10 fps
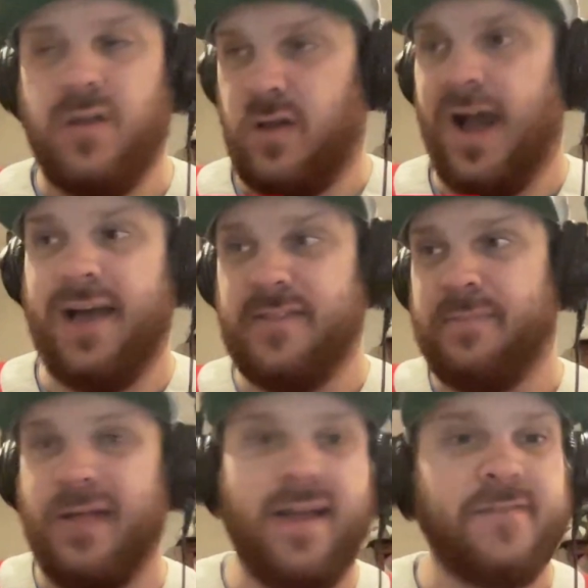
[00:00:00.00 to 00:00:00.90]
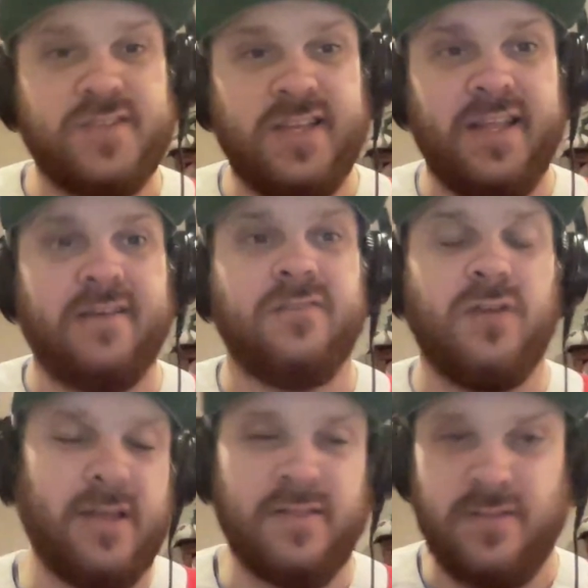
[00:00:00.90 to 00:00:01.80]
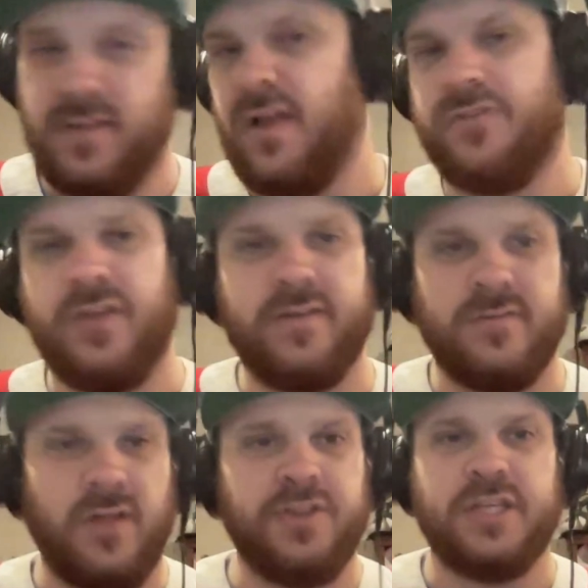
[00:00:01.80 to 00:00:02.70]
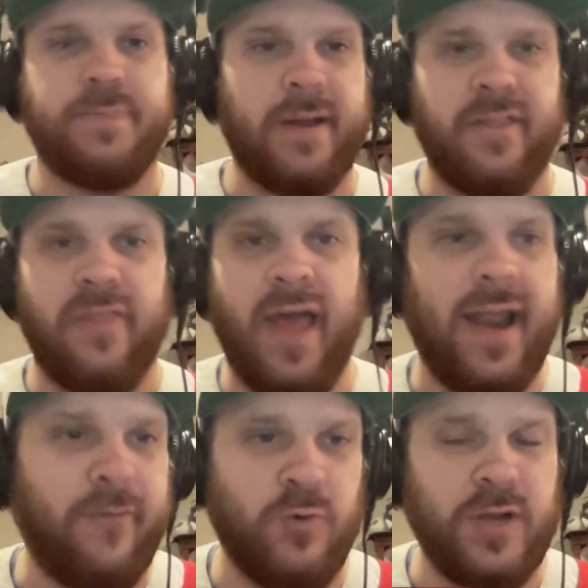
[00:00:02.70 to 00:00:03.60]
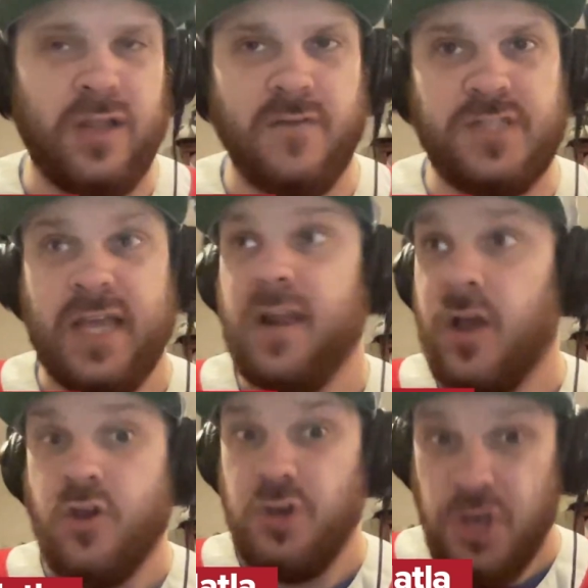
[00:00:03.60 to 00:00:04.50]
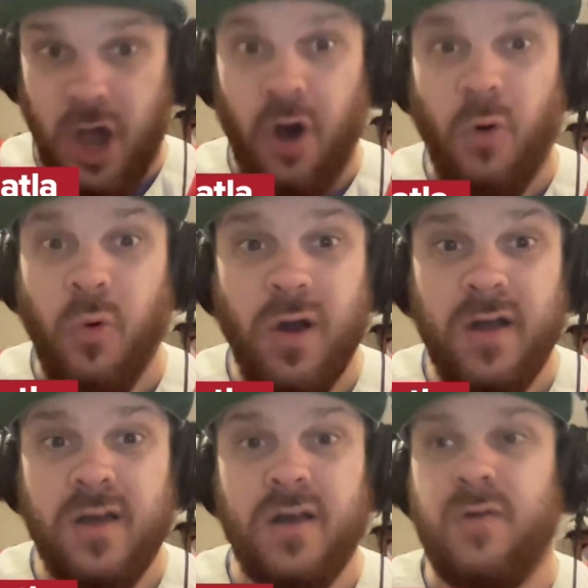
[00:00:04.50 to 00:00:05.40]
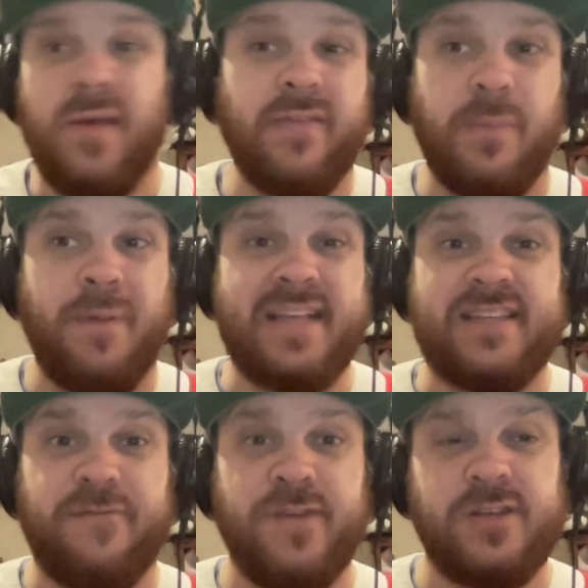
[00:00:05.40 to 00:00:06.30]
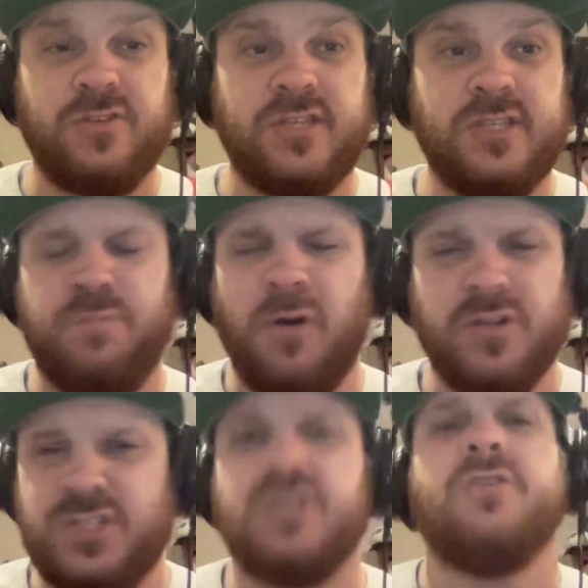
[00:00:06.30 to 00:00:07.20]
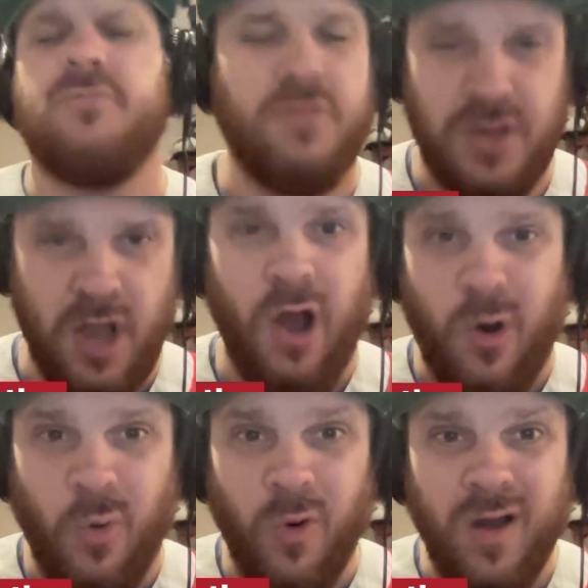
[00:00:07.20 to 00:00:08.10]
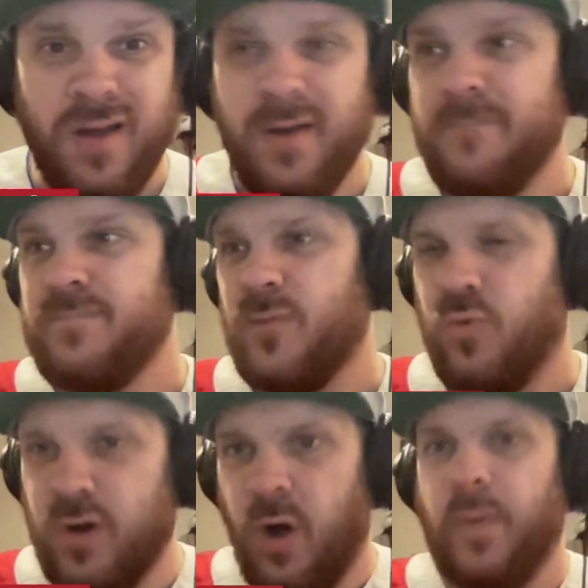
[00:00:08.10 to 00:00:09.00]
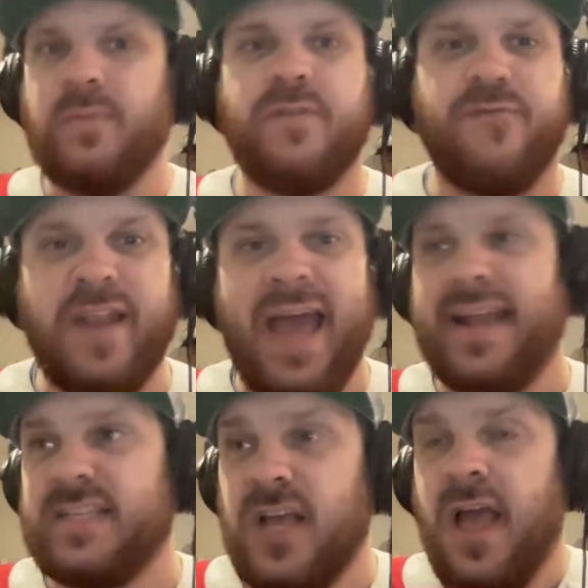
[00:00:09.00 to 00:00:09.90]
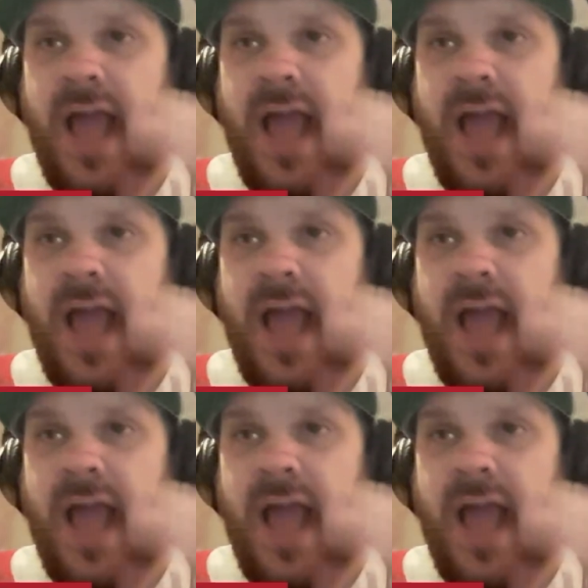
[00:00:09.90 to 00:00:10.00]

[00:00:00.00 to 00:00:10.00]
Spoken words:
The playoff seeding, nothing's better than that. Everyone loves it. No. We have the best officials in sports. No. We're going with Fanatics.